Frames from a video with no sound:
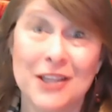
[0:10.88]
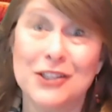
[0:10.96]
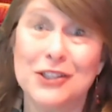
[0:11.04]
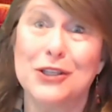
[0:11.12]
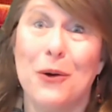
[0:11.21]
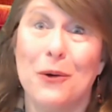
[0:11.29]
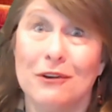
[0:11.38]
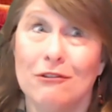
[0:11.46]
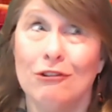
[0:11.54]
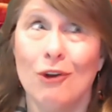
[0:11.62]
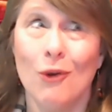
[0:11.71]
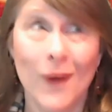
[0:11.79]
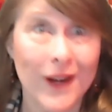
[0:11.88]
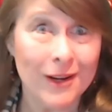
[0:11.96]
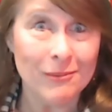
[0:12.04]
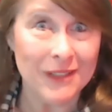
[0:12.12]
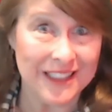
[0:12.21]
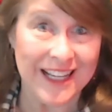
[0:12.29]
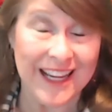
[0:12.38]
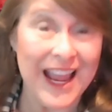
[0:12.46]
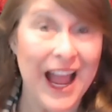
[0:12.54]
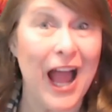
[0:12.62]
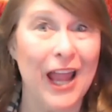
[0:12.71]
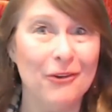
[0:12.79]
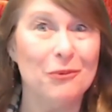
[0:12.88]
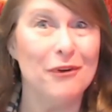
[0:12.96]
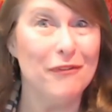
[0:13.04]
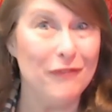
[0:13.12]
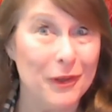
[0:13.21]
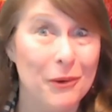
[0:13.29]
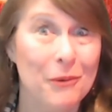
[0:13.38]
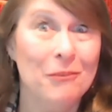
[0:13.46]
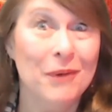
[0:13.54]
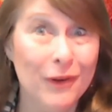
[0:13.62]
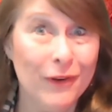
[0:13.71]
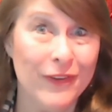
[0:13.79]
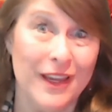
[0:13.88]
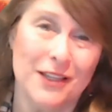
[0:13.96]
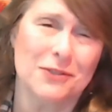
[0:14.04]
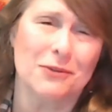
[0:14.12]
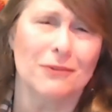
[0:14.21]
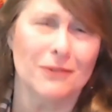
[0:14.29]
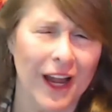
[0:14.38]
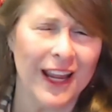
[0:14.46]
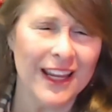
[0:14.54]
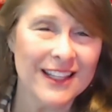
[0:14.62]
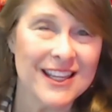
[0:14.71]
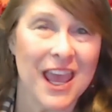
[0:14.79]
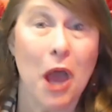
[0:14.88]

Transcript: So normally I review movies, right?